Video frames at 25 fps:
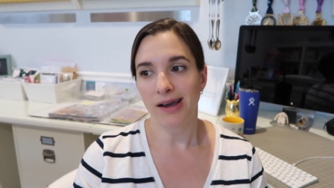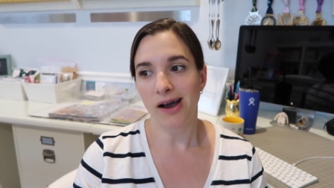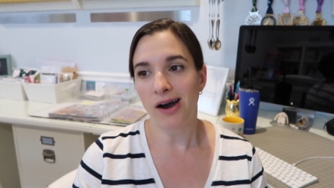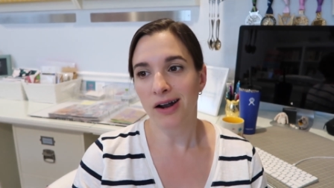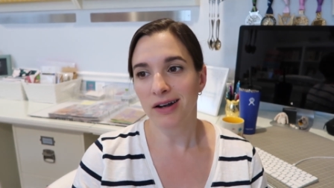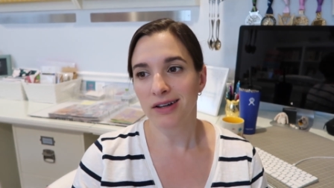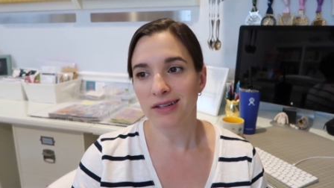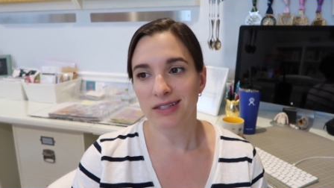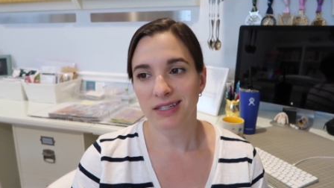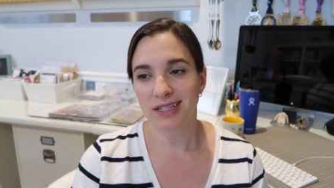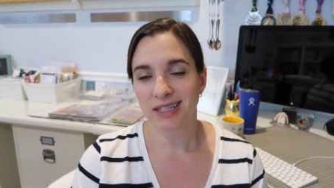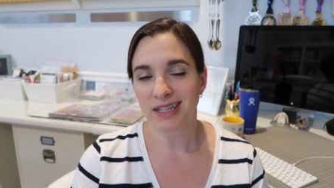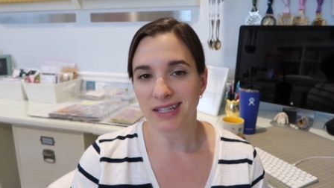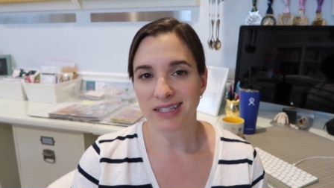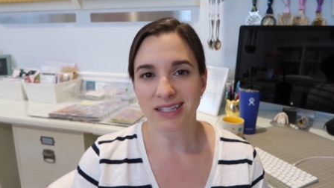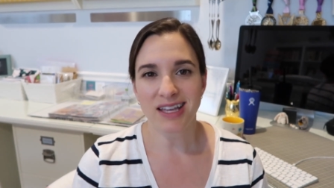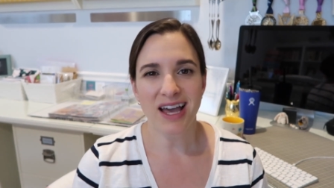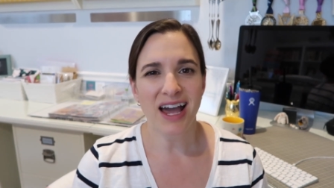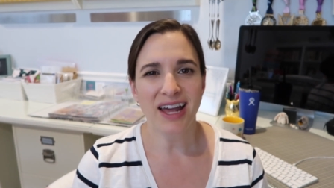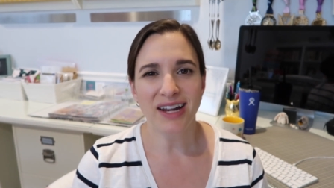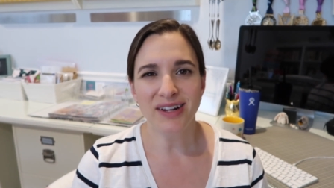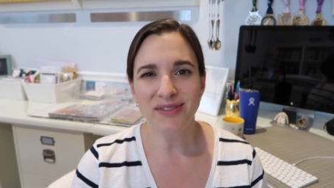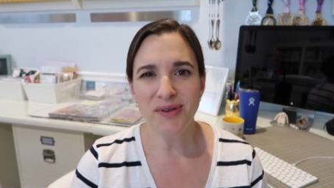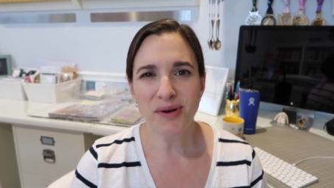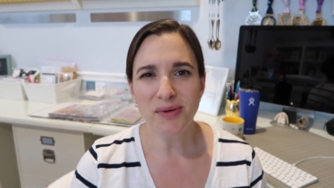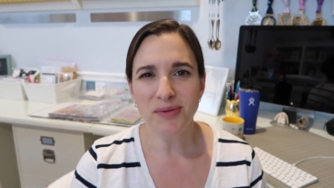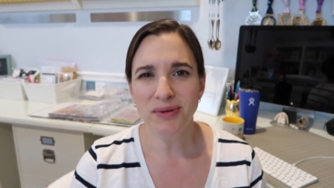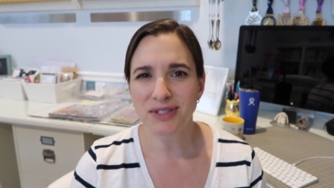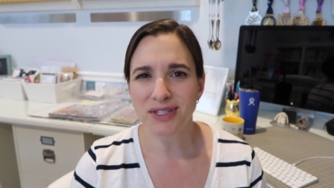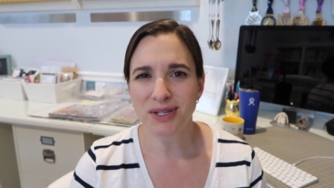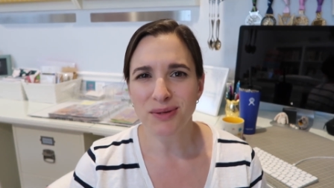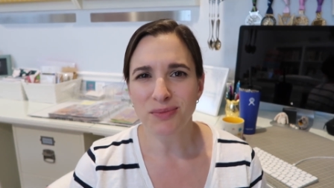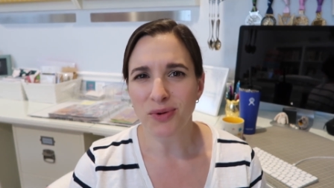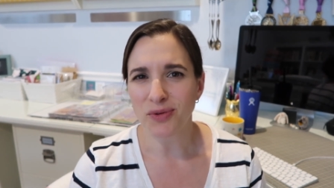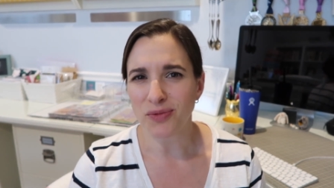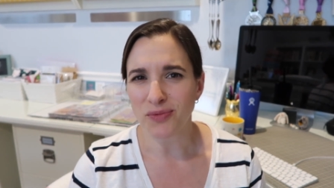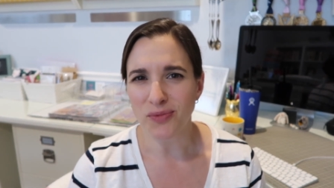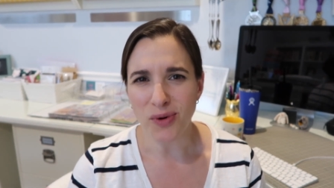honestly, that's kind of what we
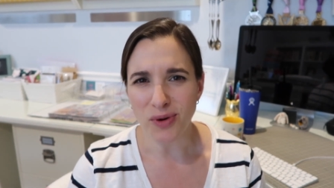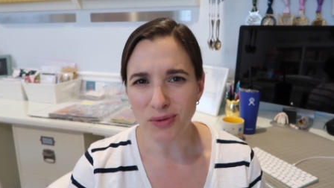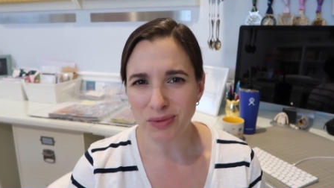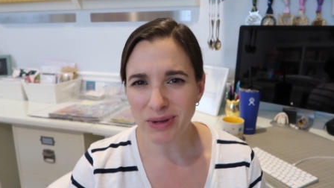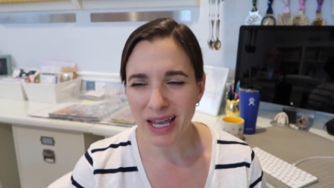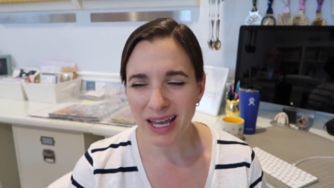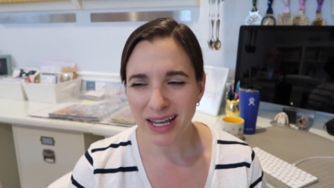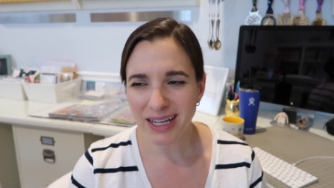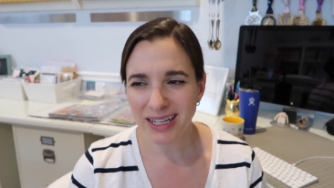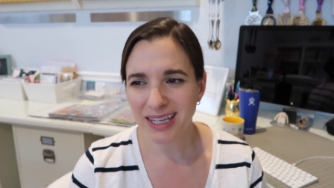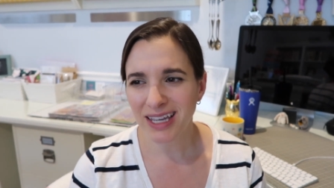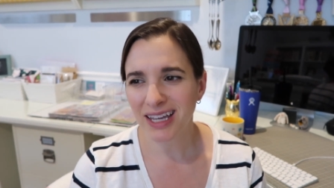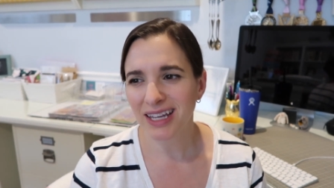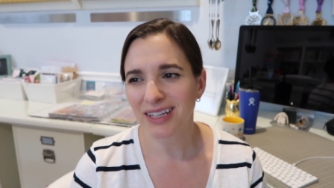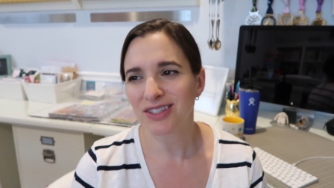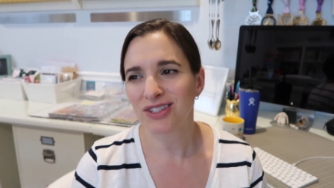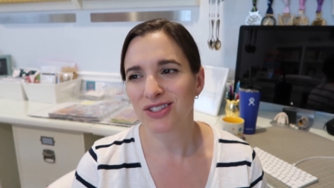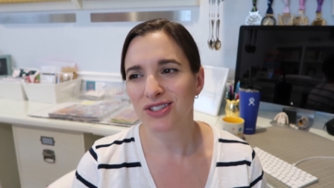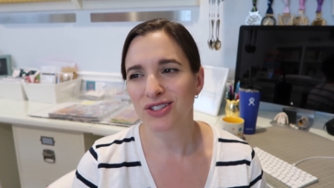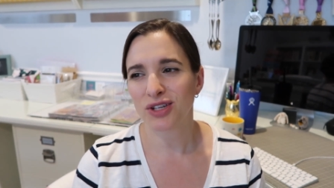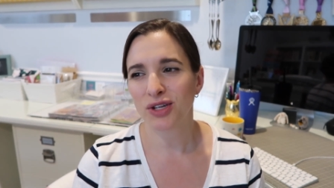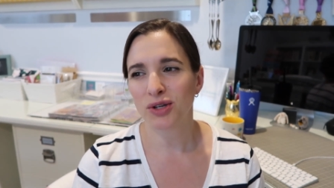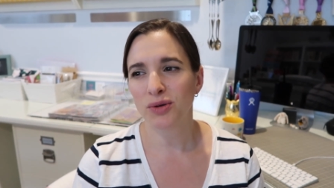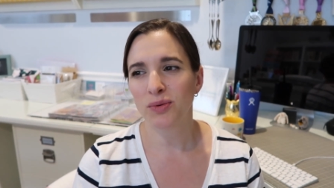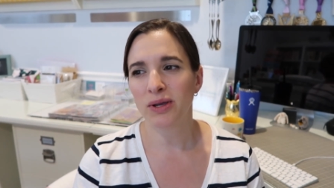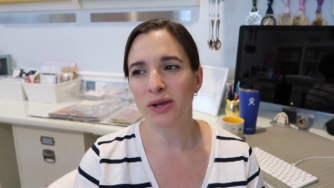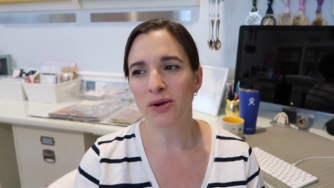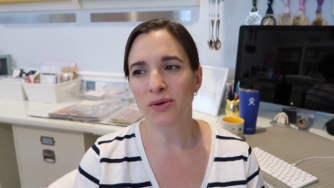did before we had kids too.